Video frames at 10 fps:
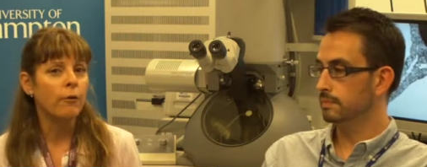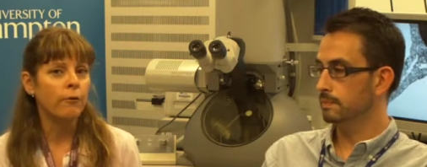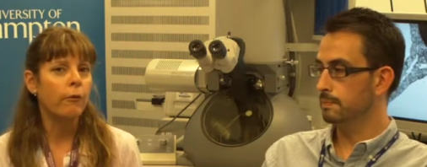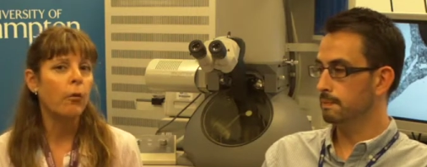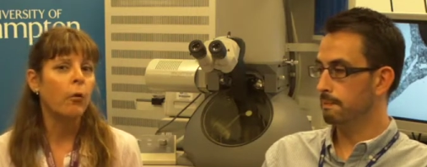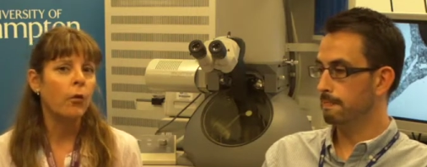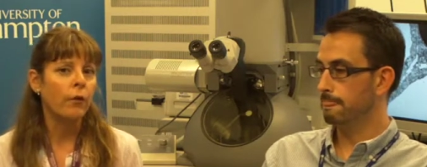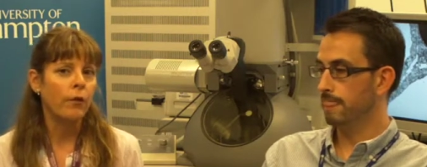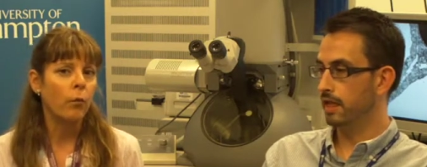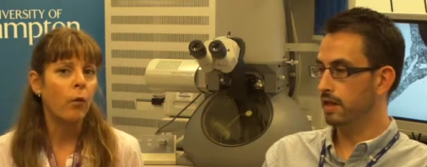
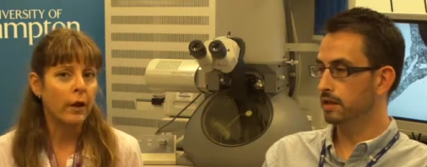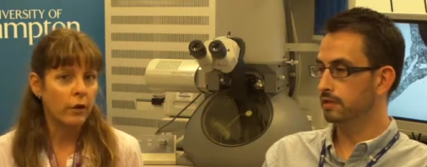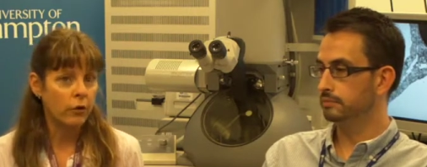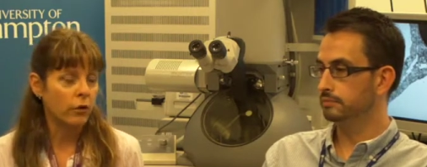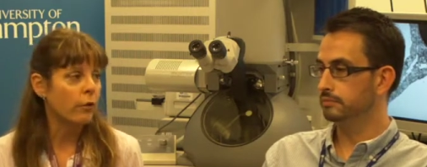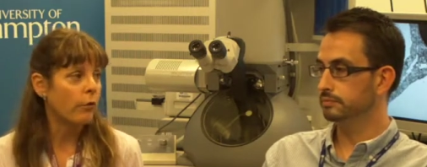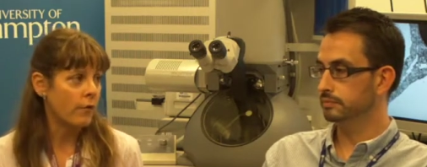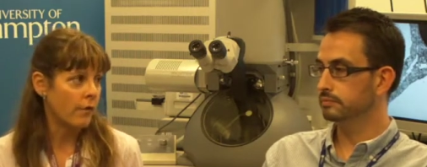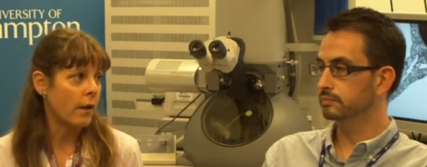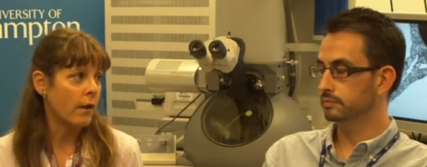Speaker 1: for the wider
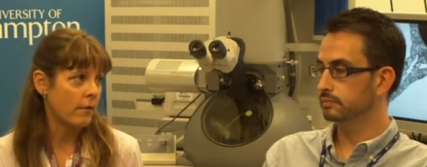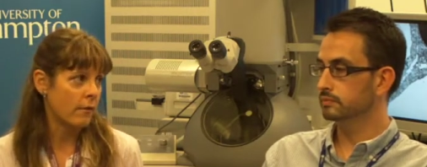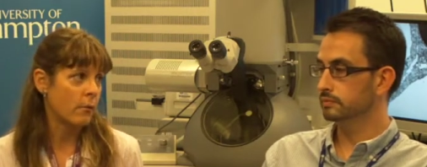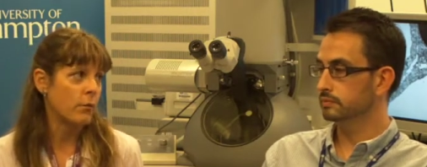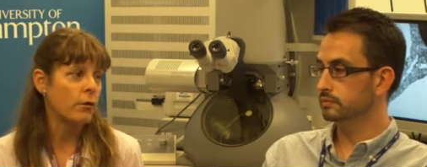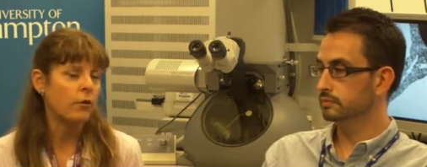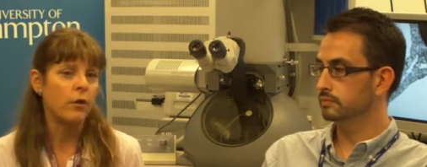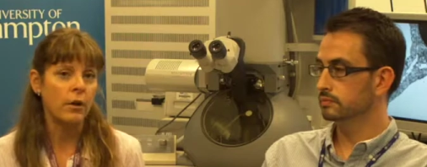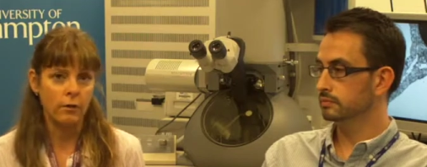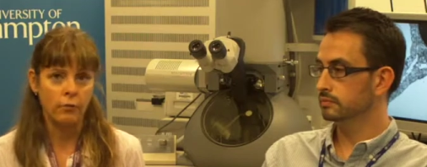neuroscience
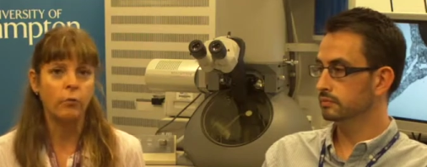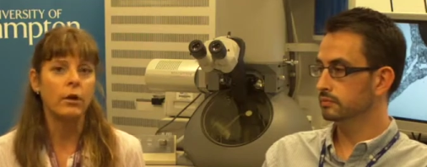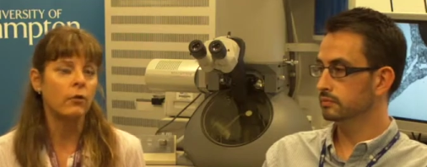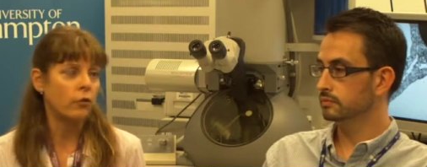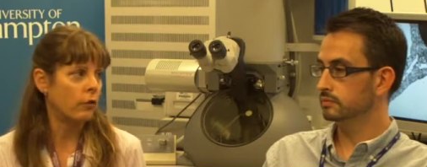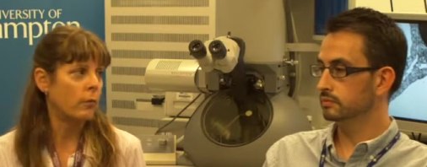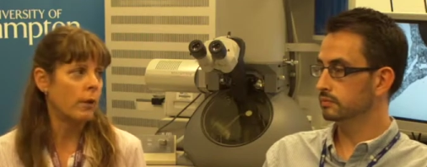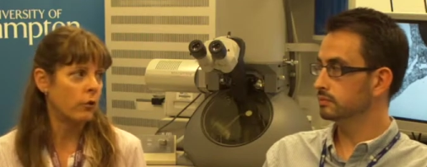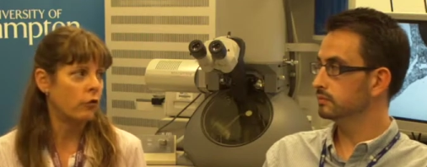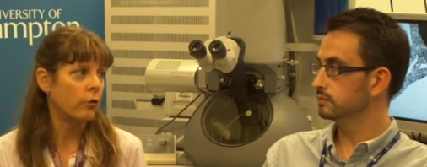community, of which
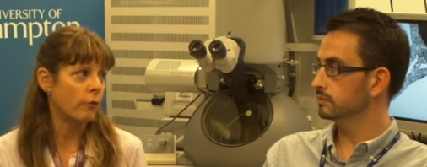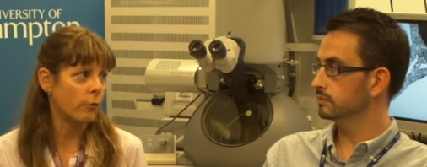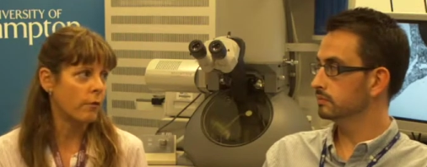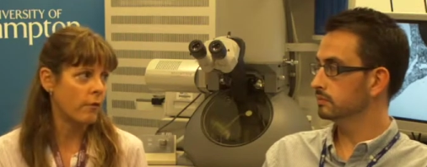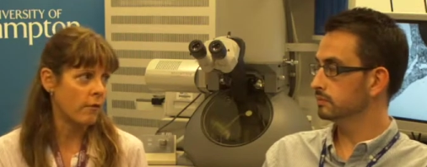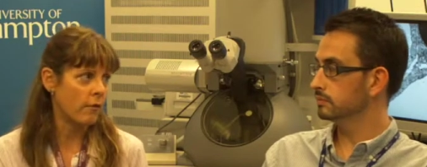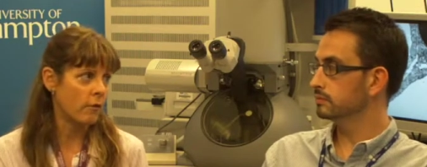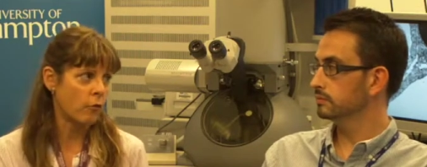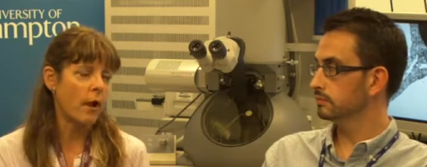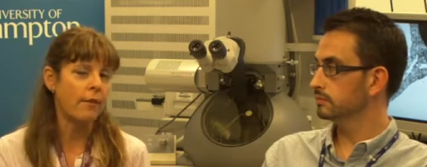dementia, of course, is a
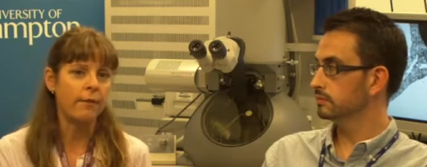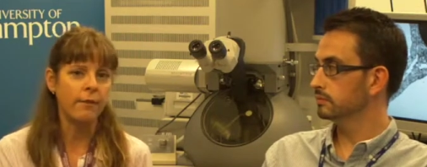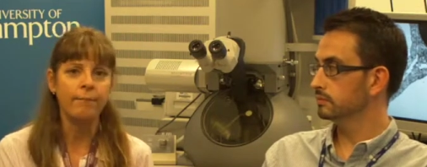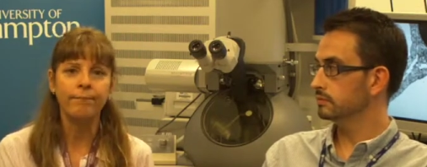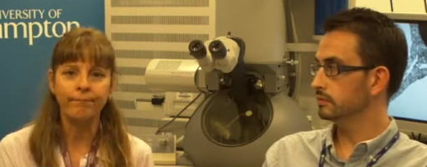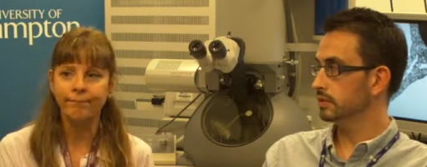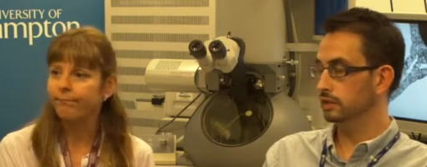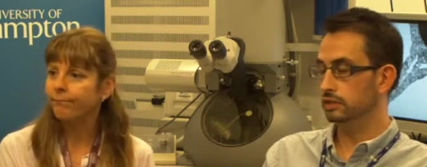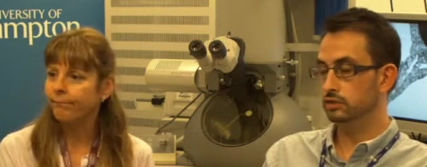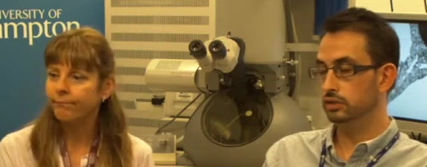strength
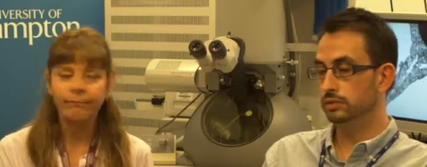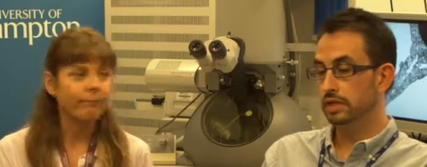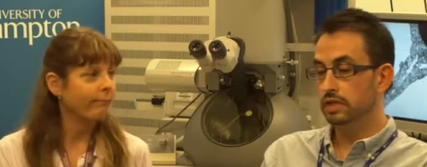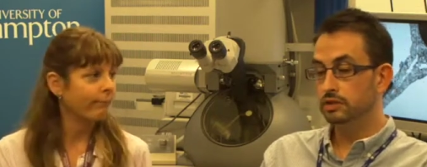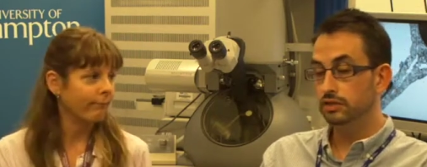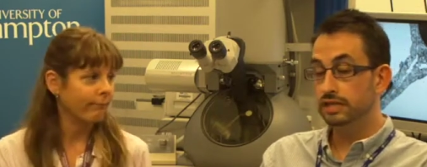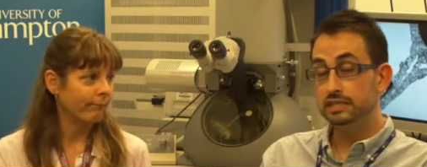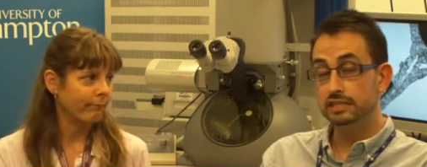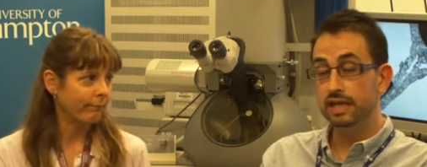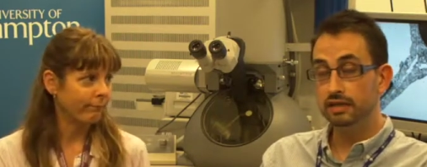
Speaker 2: yeah, that's true. So
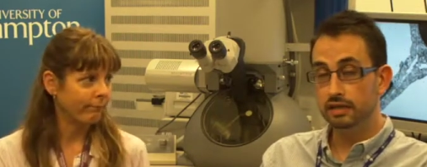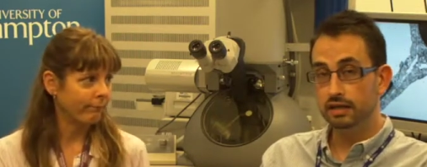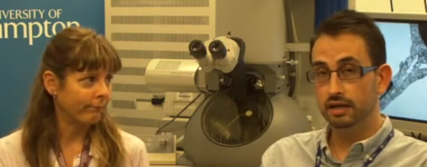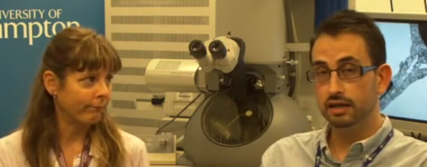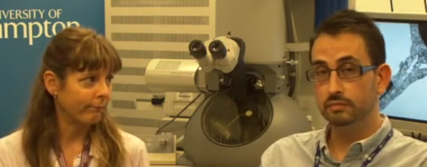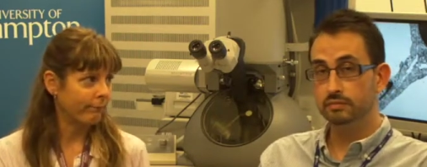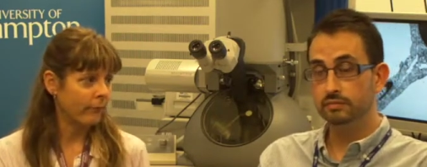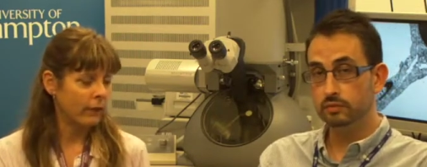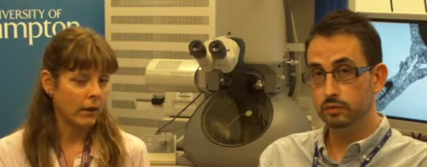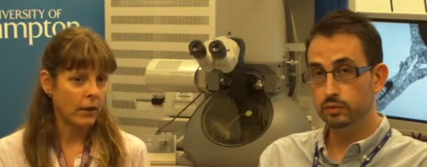this said,
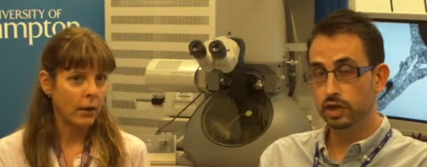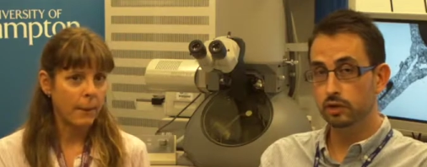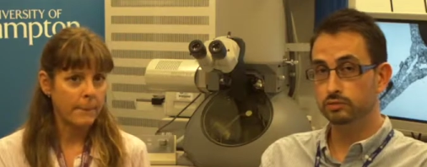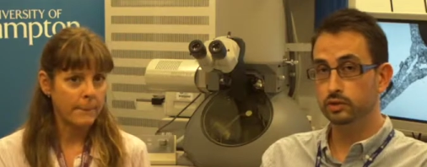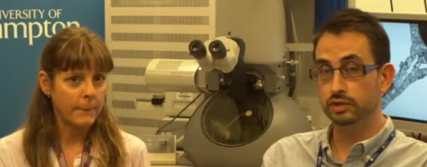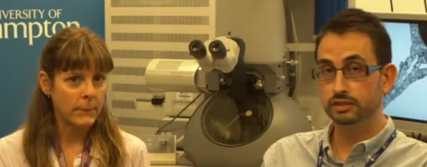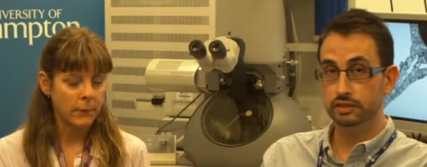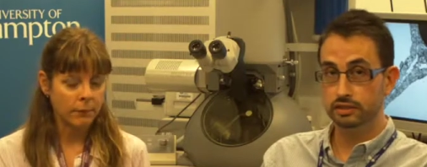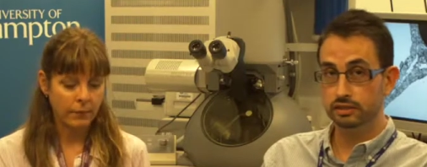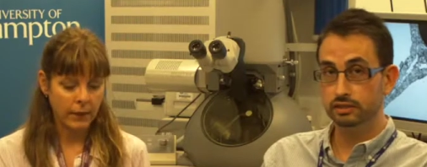um, we hope you are
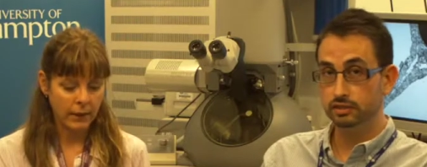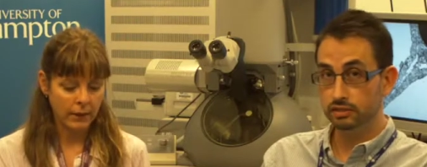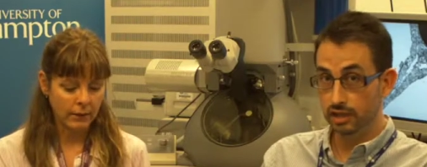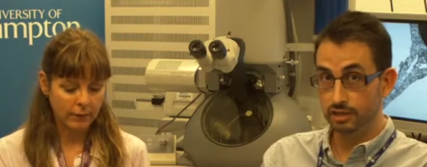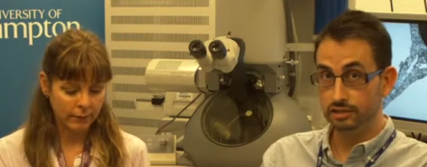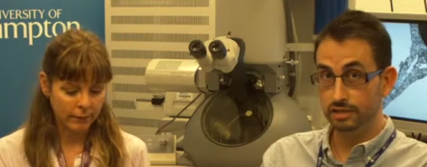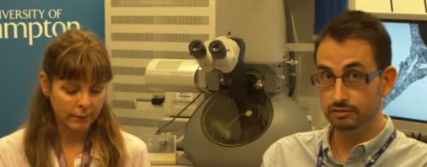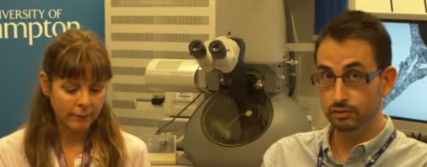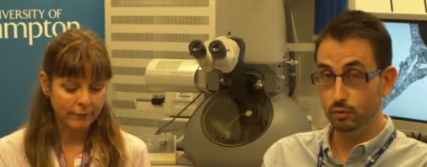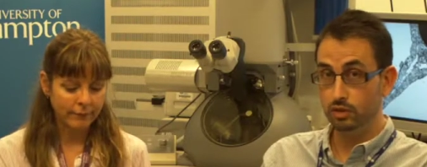interested in neuroscience, and
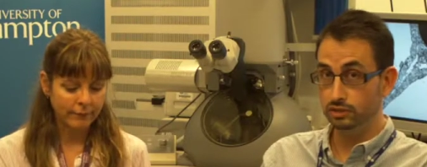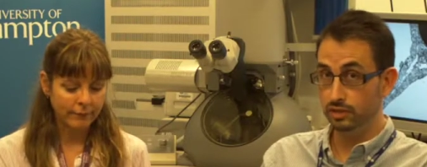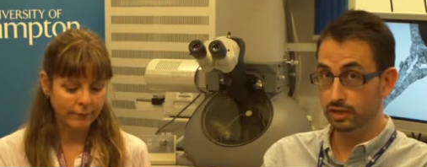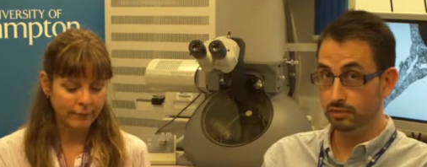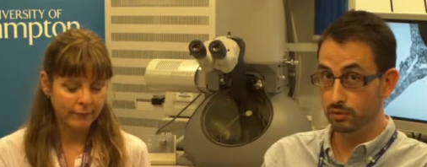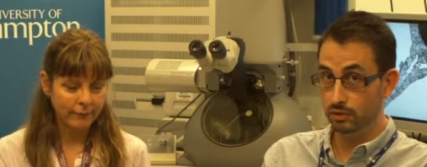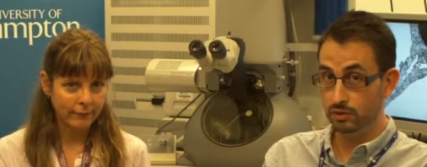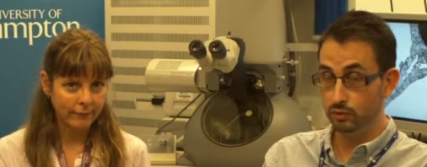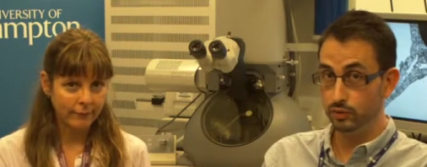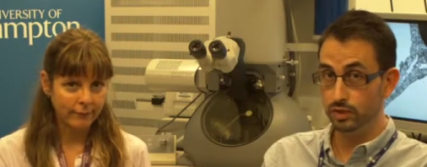if you want to hear
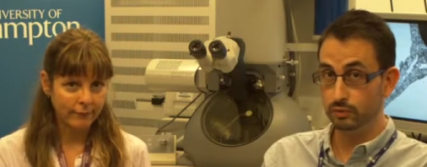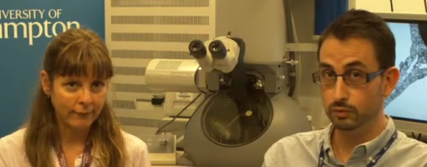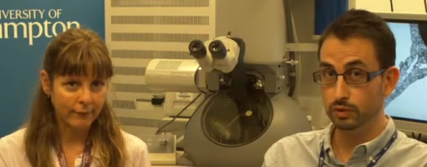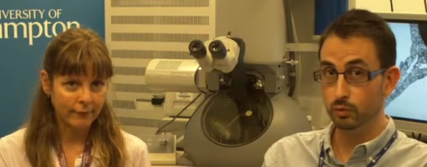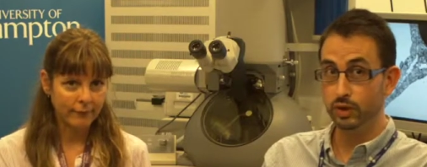more, we will